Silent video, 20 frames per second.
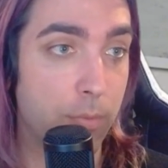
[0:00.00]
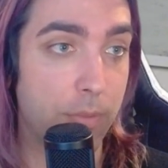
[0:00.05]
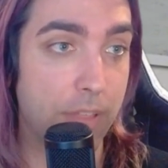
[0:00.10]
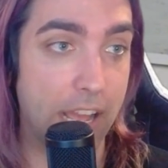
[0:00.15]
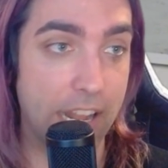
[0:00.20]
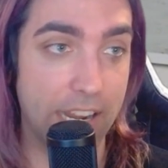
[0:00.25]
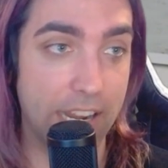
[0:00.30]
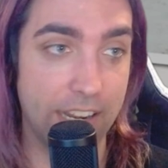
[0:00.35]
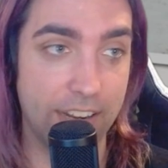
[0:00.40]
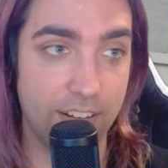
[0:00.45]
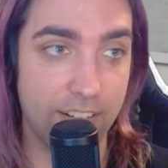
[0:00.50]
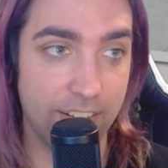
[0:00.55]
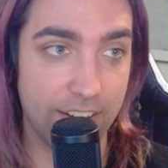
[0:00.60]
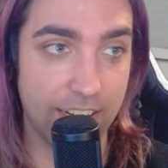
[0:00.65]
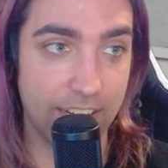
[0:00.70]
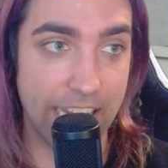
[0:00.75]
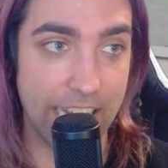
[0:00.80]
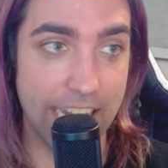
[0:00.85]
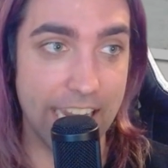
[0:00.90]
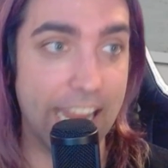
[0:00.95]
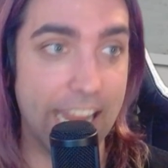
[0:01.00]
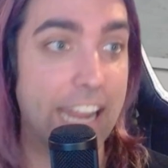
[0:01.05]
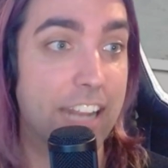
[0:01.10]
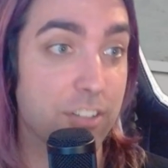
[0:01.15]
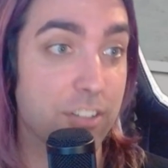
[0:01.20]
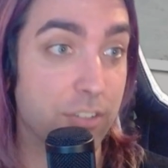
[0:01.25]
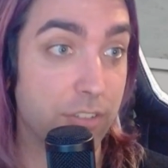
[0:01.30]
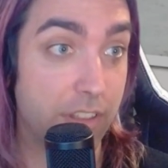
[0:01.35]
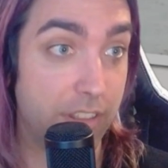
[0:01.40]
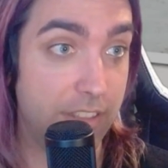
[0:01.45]
that can
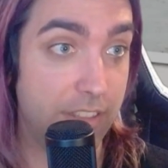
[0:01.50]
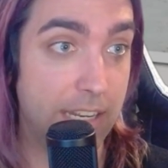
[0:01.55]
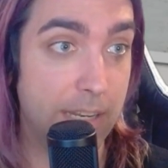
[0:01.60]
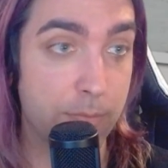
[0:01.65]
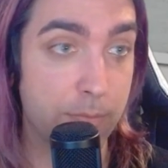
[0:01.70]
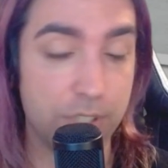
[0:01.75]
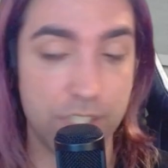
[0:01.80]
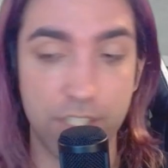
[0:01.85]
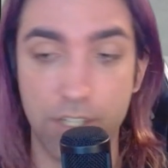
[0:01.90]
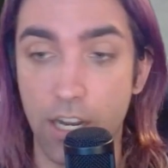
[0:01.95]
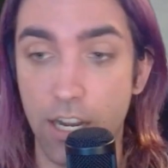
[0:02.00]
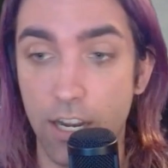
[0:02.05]
handle the themes,